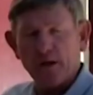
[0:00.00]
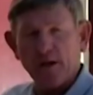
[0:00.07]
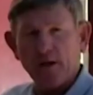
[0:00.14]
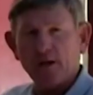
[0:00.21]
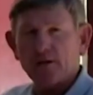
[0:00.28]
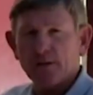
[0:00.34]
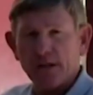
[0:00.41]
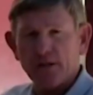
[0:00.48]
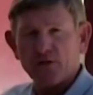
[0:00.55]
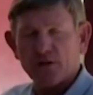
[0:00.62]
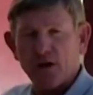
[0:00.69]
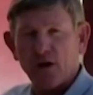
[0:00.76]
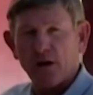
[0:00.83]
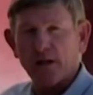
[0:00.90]
we're here
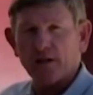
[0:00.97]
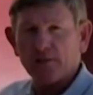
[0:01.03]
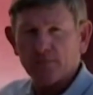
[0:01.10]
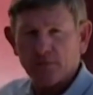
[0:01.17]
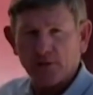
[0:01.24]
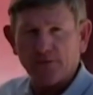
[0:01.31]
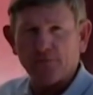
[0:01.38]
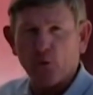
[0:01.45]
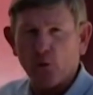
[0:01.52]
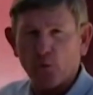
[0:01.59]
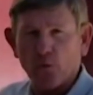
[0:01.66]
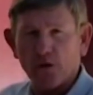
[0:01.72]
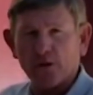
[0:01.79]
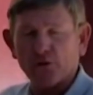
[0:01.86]
installing the
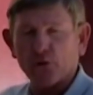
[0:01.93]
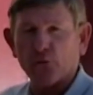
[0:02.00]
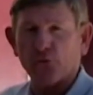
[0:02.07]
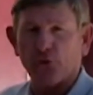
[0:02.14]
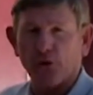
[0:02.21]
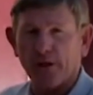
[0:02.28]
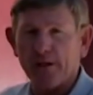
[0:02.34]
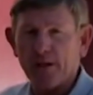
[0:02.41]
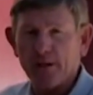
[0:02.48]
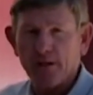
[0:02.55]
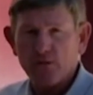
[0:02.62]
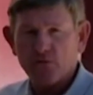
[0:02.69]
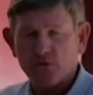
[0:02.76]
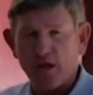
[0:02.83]
41230
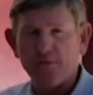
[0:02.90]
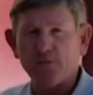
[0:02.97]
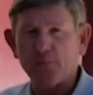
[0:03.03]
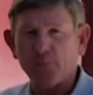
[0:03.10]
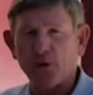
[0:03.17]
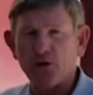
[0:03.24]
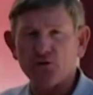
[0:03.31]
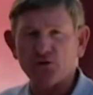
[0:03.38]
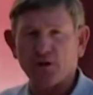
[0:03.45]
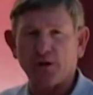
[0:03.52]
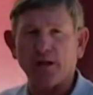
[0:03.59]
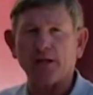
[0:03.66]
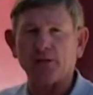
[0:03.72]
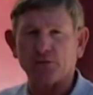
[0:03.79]
Safety Plus
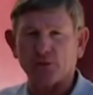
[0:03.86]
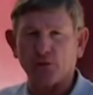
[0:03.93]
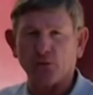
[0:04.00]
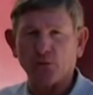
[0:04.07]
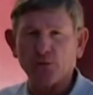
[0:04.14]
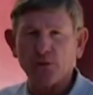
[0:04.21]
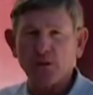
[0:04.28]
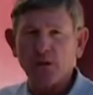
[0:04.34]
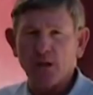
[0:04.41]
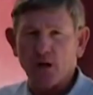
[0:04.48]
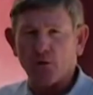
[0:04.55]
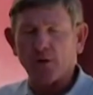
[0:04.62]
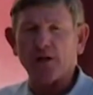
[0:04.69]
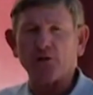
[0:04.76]
steering control
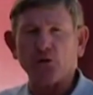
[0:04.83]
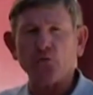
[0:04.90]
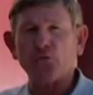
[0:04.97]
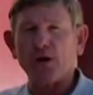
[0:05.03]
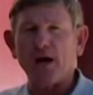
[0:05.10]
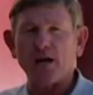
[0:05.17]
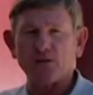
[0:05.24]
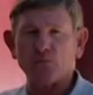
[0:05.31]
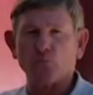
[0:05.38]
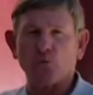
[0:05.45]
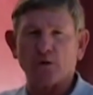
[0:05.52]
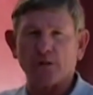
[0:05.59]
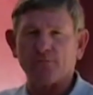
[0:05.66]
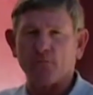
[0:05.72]
on a
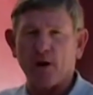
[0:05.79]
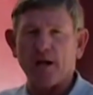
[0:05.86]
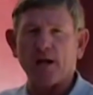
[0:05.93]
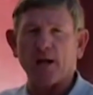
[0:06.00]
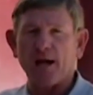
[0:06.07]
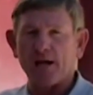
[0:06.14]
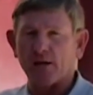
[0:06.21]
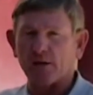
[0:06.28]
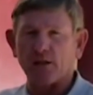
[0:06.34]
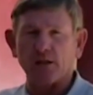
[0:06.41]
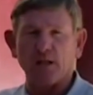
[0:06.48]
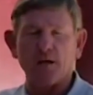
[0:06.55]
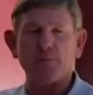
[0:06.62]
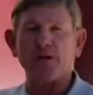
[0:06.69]
2001
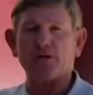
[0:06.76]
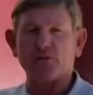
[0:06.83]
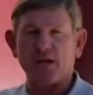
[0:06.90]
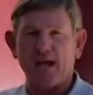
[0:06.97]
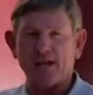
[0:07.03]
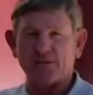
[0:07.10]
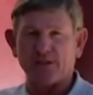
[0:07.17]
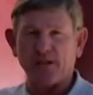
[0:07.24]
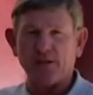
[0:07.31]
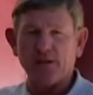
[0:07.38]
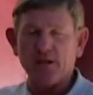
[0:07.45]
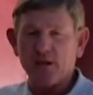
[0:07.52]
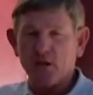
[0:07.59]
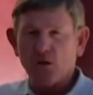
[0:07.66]
Freightliner Columbia
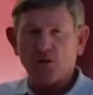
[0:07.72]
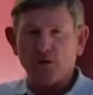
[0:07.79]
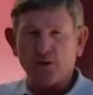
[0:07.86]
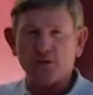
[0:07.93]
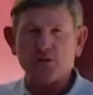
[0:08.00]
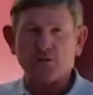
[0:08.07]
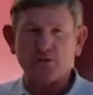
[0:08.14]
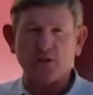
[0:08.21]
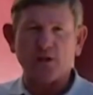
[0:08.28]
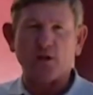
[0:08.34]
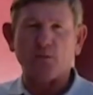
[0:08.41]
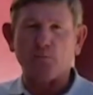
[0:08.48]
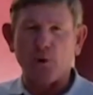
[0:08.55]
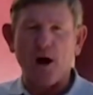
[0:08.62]
chassis. This is
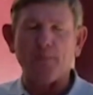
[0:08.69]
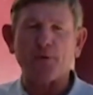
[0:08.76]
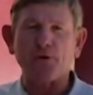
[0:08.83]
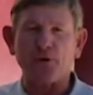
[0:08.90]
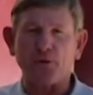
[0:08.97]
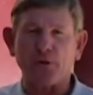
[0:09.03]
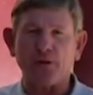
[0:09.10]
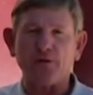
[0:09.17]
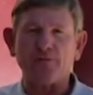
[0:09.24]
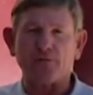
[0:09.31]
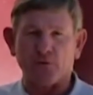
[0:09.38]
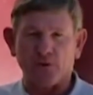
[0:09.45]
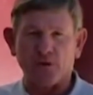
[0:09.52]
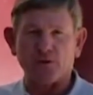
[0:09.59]
the proper
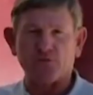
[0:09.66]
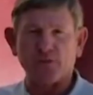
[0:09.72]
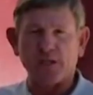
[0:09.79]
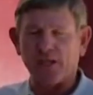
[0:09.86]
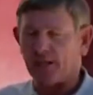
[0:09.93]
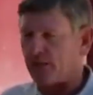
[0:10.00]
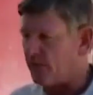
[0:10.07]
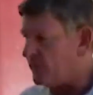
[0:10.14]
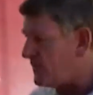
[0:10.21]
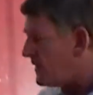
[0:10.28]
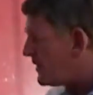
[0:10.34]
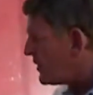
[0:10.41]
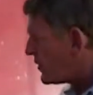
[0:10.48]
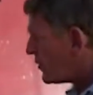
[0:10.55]
unit for this
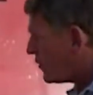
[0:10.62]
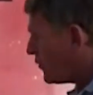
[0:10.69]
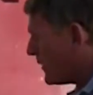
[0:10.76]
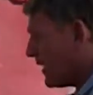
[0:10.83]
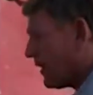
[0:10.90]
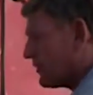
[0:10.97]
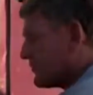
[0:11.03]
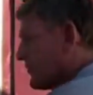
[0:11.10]
vehicle. We